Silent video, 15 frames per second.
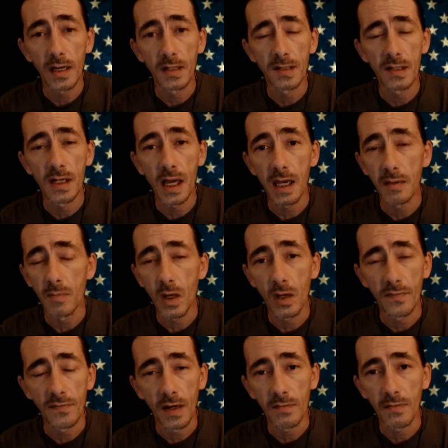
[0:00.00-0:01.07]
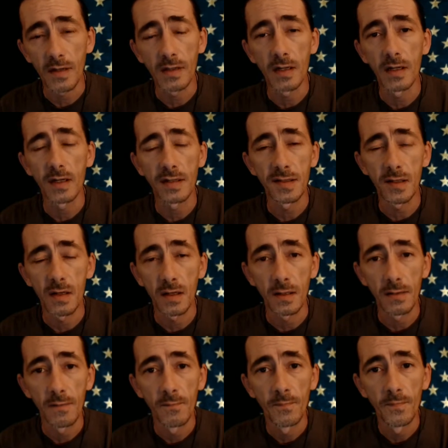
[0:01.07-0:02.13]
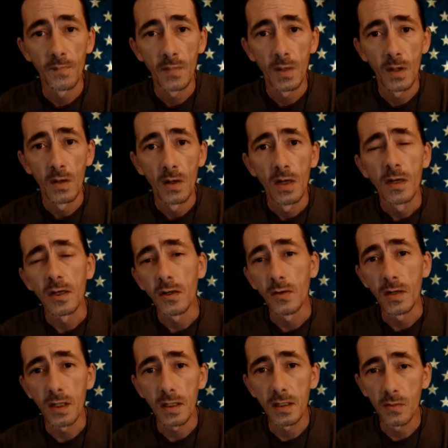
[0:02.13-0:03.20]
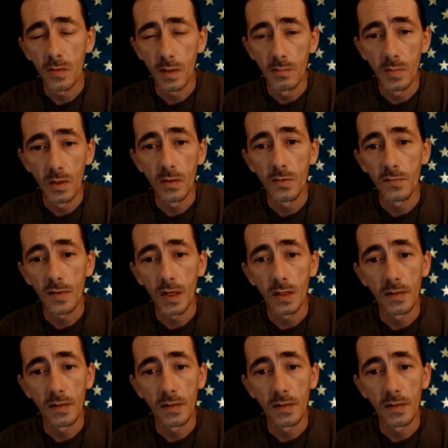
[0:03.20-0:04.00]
name off everything it's on. You need to remove all of